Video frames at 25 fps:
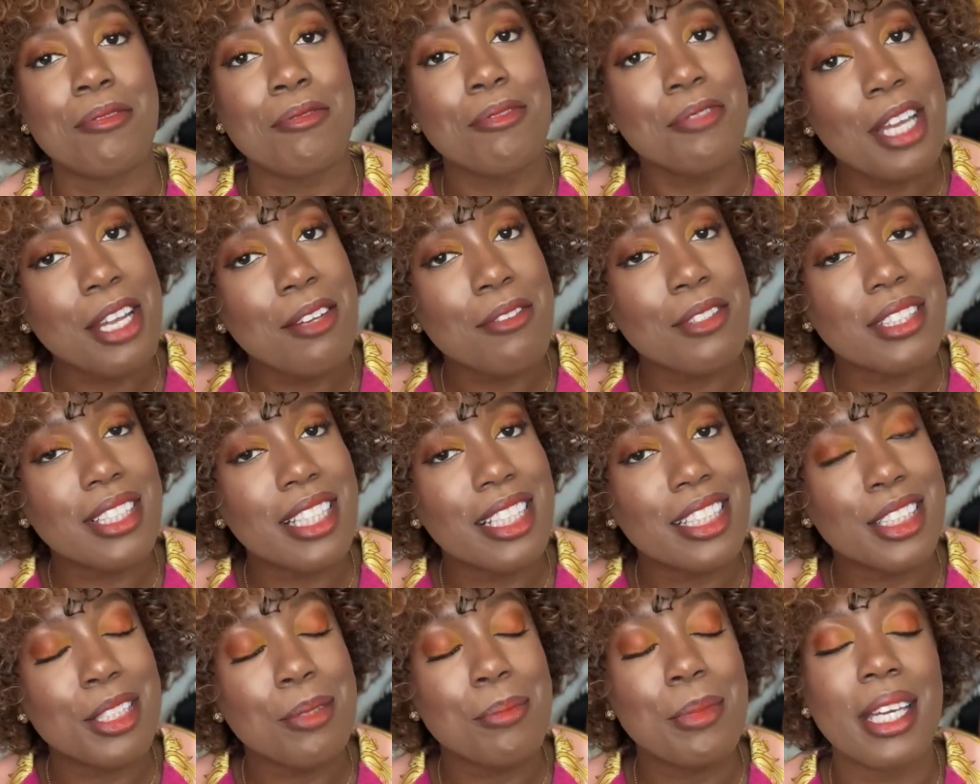favorite
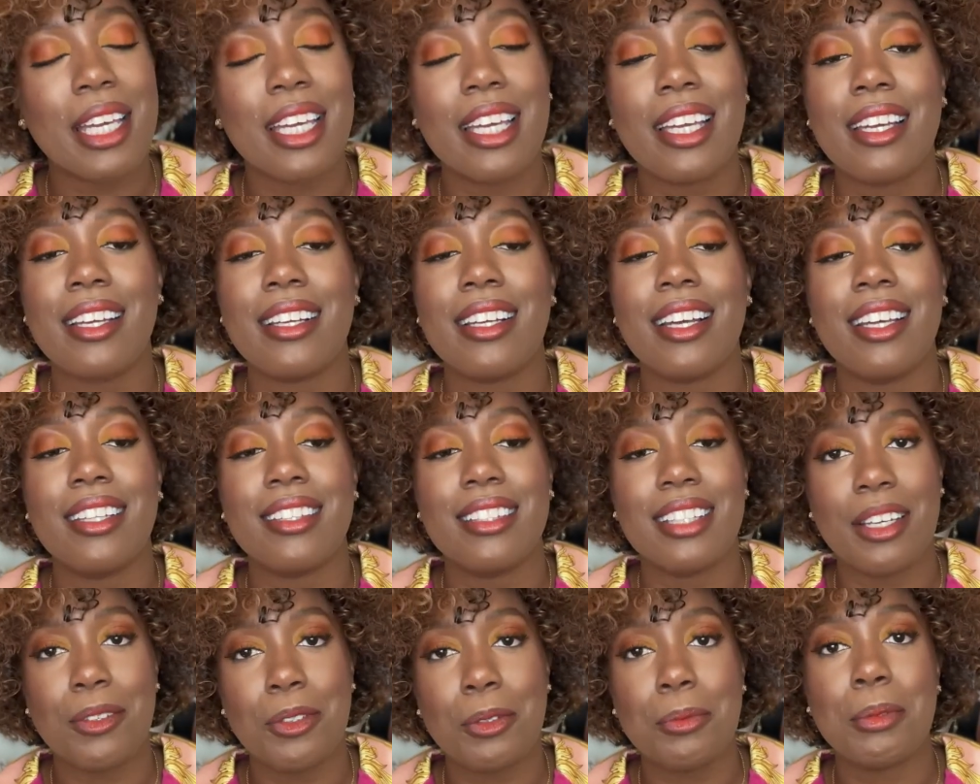thing to make, and
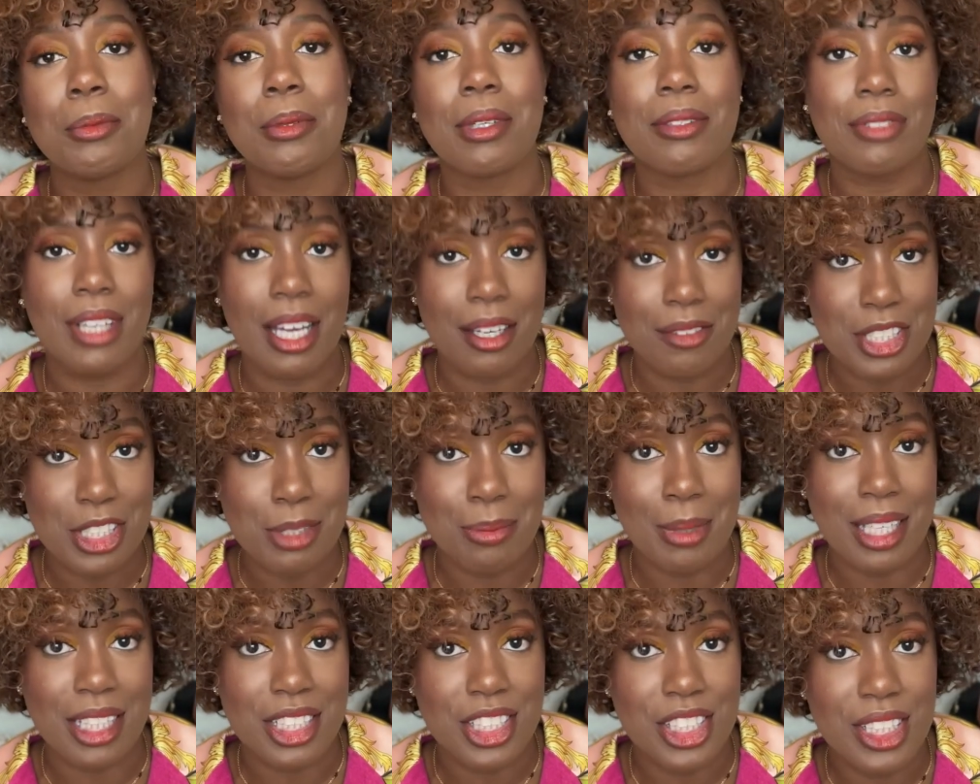then would be my 5-cheese
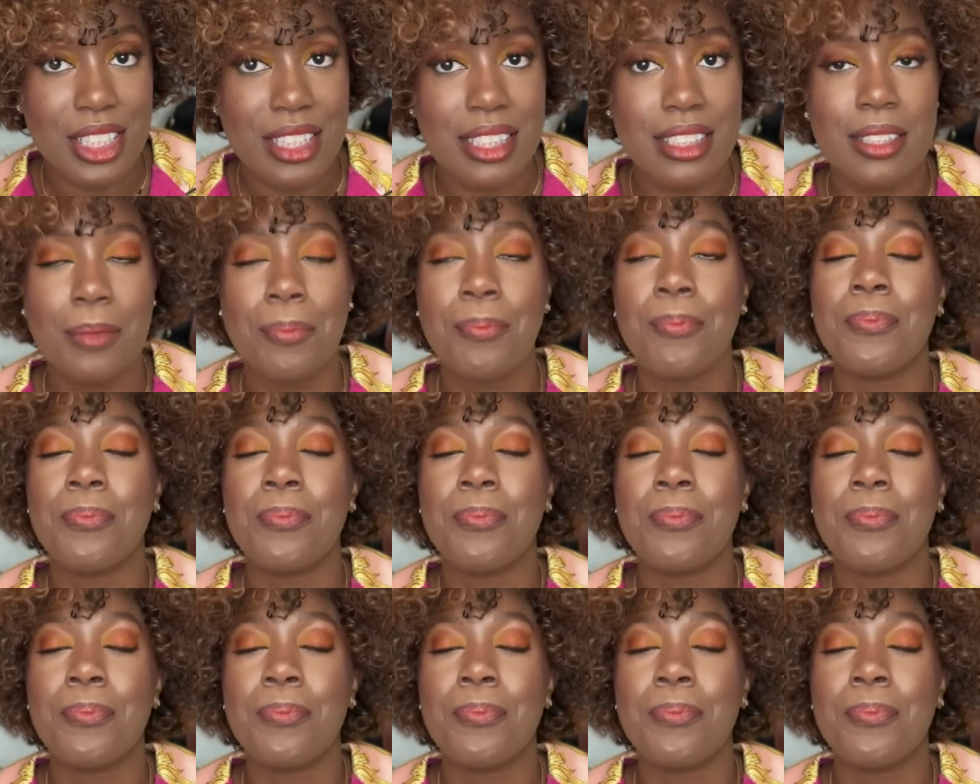mac and cheese.